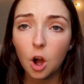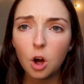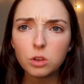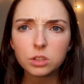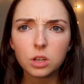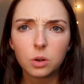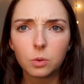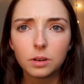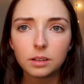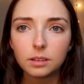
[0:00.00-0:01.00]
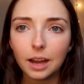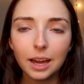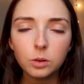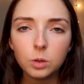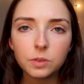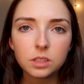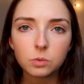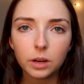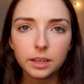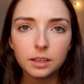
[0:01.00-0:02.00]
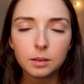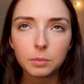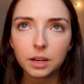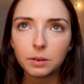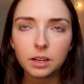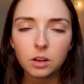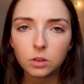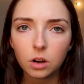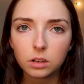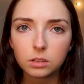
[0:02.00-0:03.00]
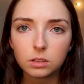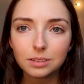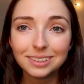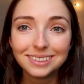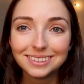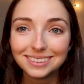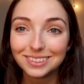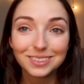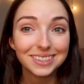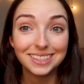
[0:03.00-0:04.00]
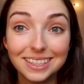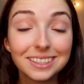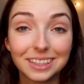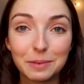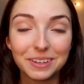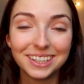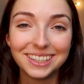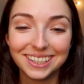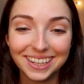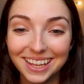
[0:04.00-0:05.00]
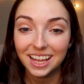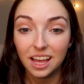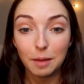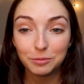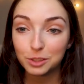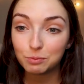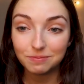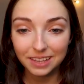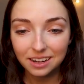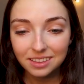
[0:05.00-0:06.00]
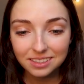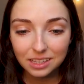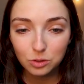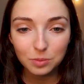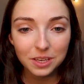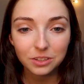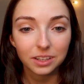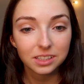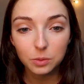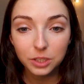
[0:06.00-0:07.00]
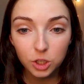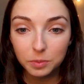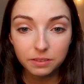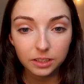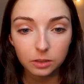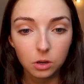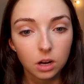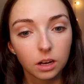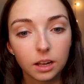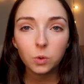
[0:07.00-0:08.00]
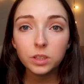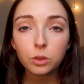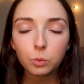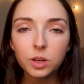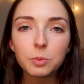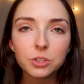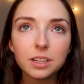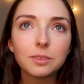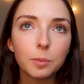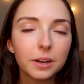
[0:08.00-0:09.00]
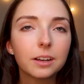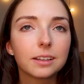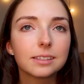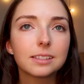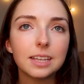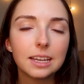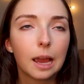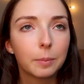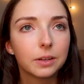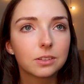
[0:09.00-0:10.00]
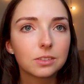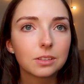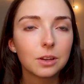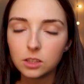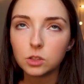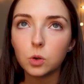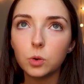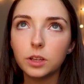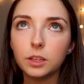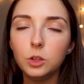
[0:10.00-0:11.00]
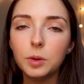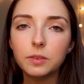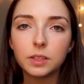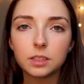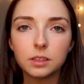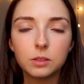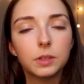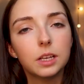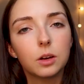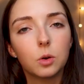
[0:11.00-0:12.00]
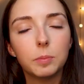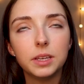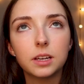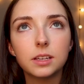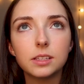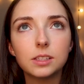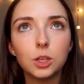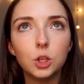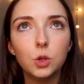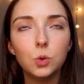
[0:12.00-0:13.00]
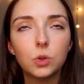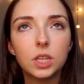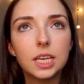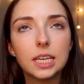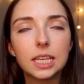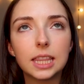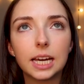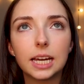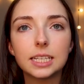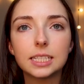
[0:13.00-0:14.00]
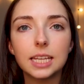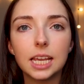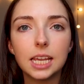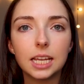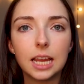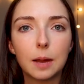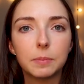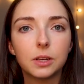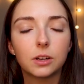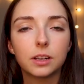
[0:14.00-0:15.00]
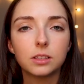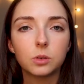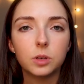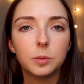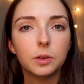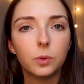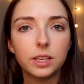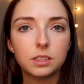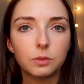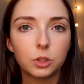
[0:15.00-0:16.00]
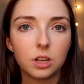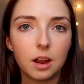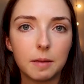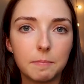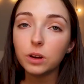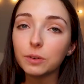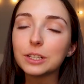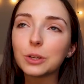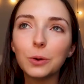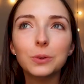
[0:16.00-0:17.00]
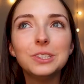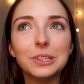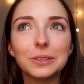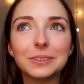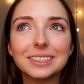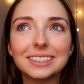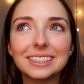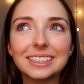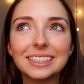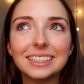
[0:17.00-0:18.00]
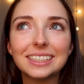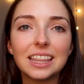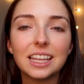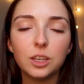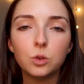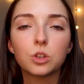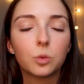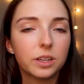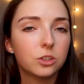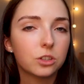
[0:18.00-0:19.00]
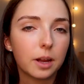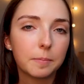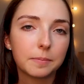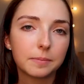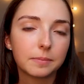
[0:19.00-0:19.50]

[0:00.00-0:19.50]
Also, I don't know if this is right, but I read another article, disclaimer, just getting these things from the internet, so it could be very wrong. Only three percent of Americans take gap years. So you may have clicked on this video because you think that taking a gap year is going to be a waste of your time. What if I told you that you should waste your time?